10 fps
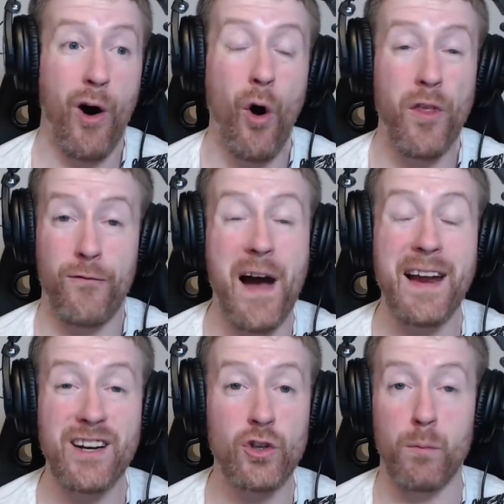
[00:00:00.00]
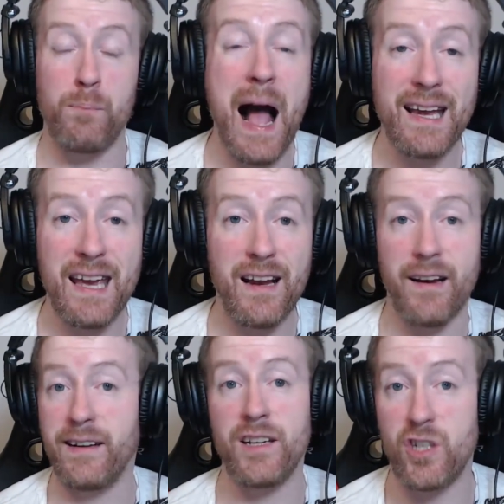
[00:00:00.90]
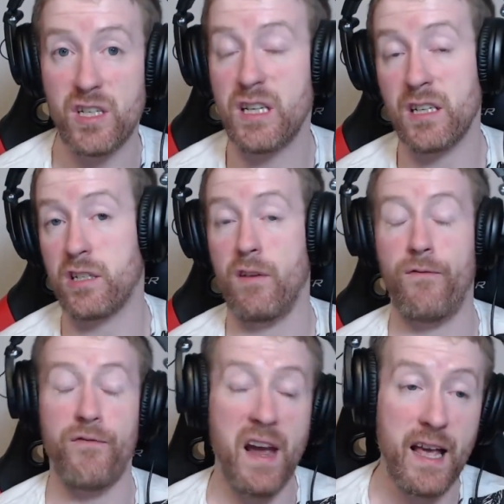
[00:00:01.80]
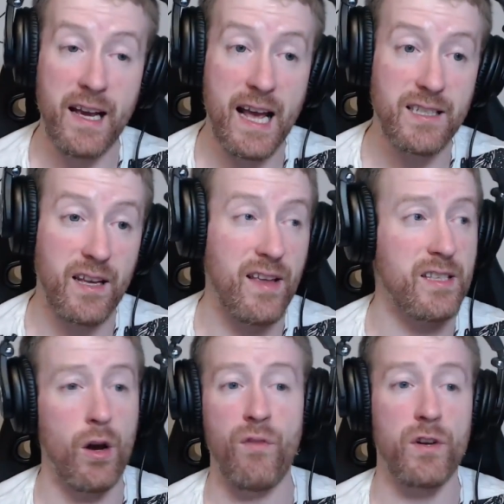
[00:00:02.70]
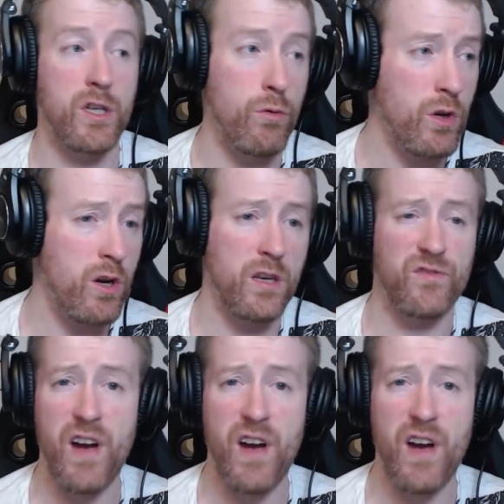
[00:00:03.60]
or the financial backing and logistics to fight a case like this over 2 years,